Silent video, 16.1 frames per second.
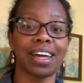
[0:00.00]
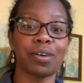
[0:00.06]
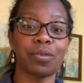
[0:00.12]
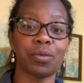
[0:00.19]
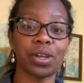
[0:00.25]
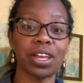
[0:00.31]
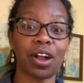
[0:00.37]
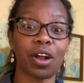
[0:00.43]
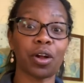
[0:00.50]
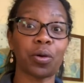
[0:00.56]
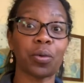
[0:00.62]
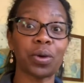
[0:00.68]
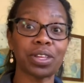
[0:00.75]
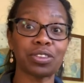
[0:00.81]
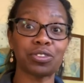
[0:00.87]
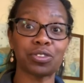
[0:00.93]
We are
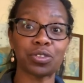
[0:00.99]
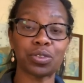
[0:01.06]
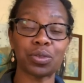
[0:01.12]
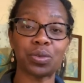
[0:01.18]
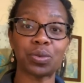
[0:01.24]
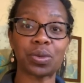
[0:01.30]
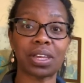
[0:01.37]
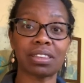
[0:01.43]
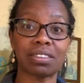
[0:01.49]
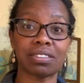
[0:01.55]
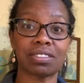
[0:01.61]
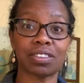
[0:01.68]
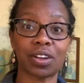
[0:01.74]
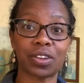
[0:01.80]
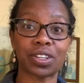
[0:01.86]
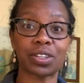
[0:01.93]
going to get
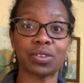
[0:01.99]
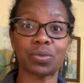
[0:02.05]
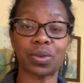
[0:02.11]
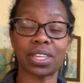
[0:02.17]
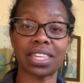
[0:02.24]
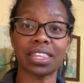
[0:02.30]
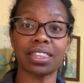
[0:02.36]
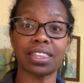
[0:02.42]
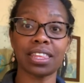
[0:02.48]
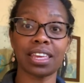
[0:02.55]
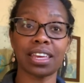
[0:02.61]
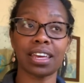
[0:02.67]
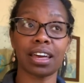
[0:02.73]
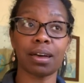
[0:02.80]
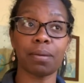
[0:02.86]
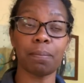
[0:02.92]
started with
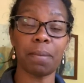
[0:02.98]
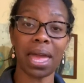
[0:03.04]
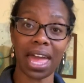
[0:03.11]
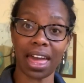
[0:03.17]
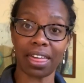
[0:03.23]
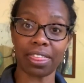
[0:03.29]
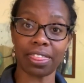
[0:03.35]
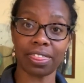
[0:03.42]
math.